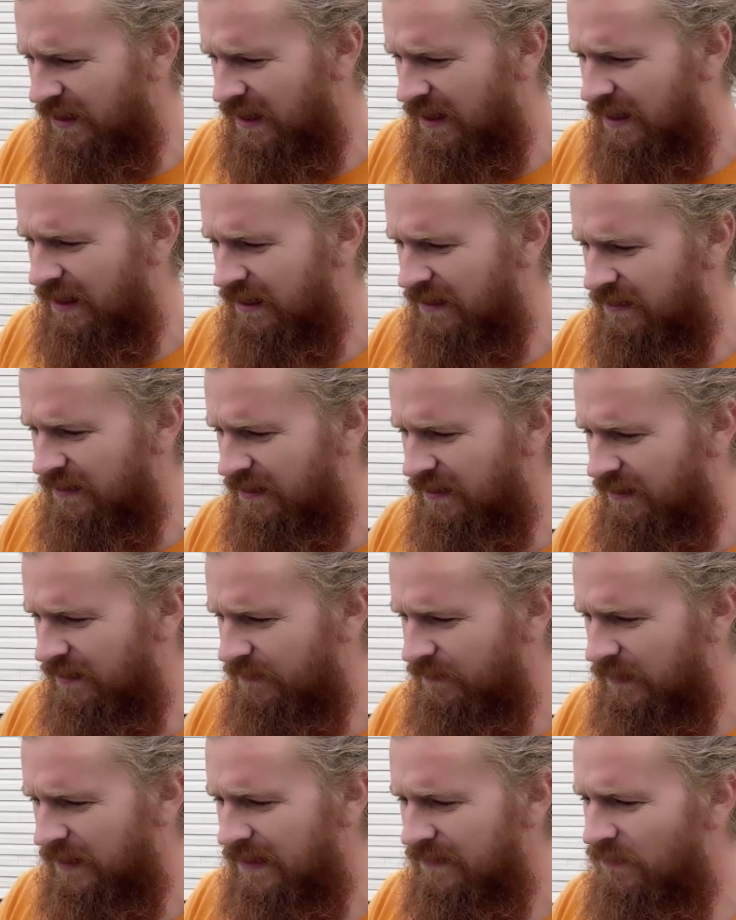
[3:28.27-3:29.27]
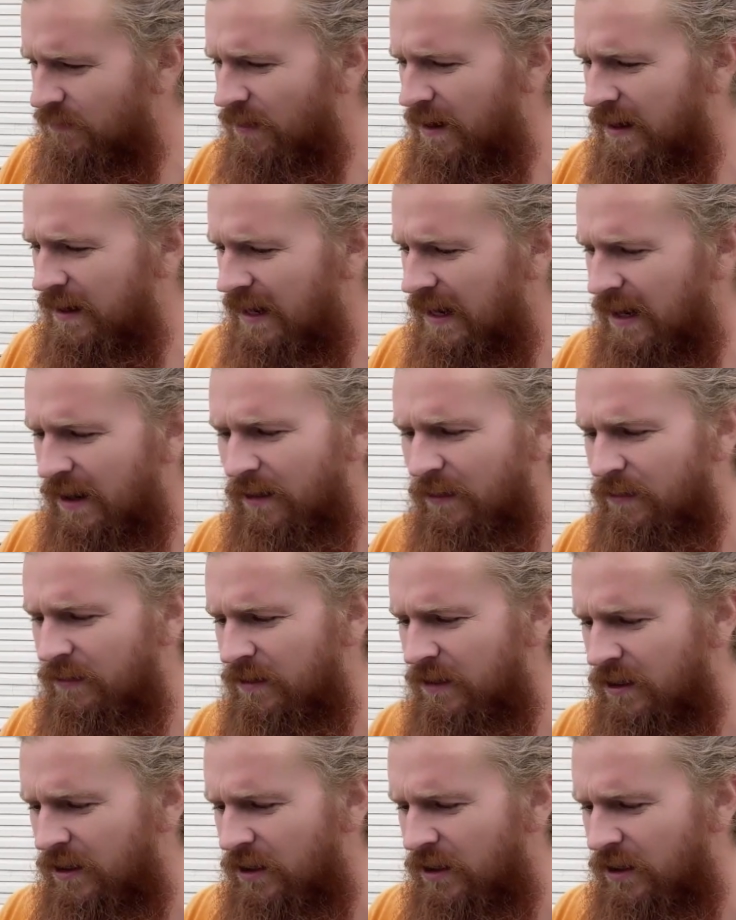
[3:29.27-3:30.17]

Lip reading: And even right now,